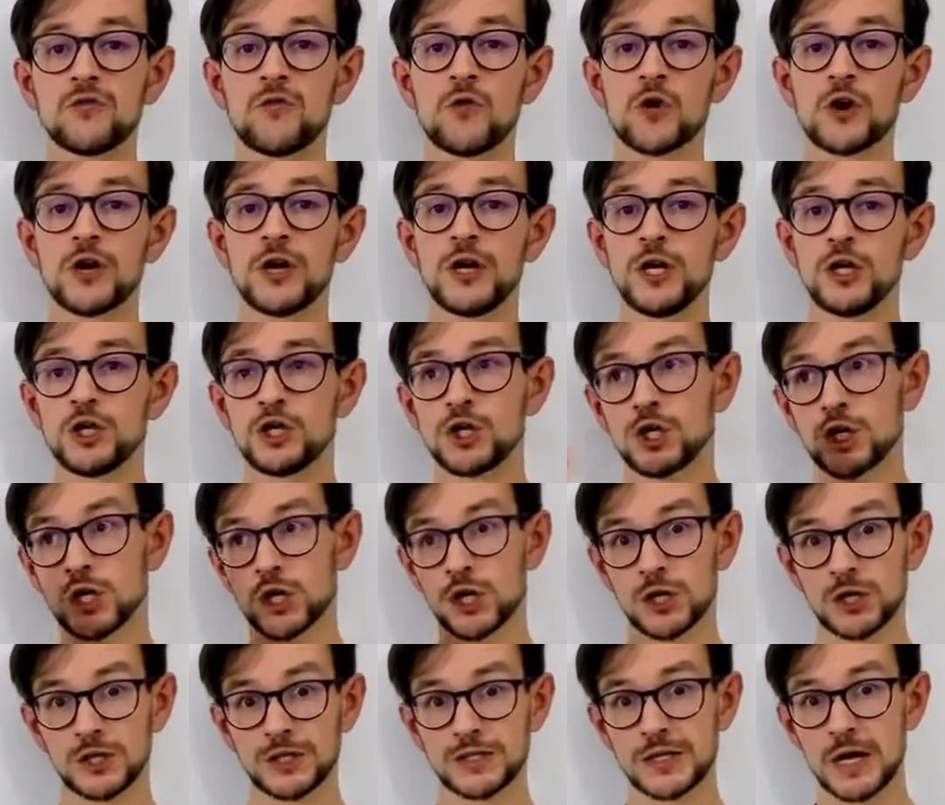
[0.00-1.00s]
for
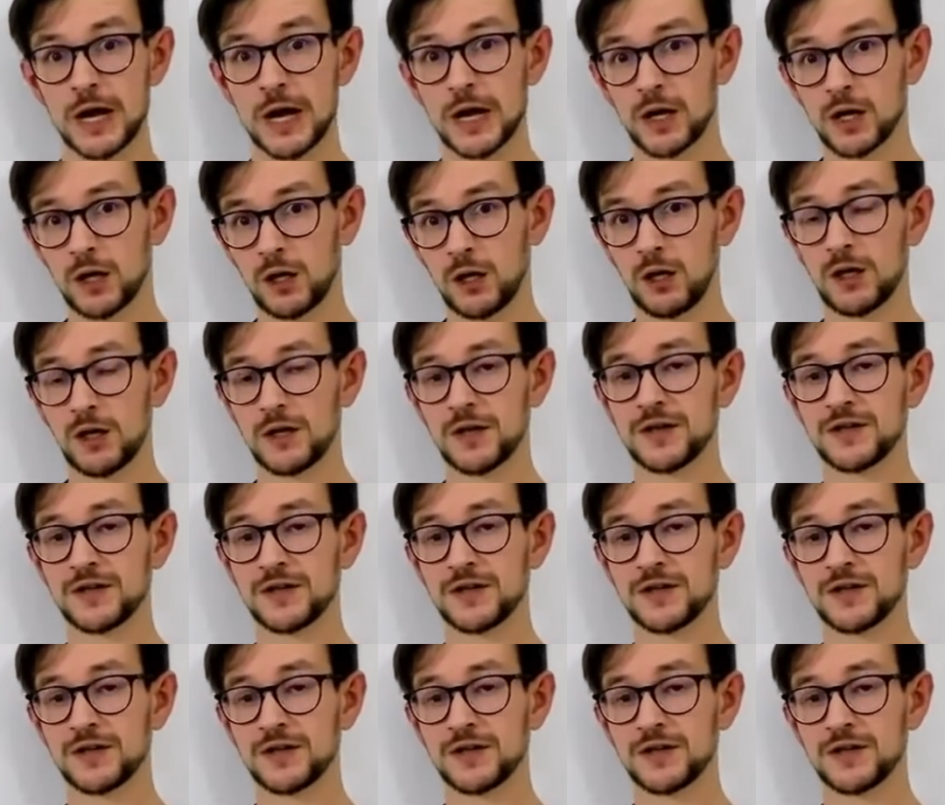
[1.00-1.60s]
each cycle,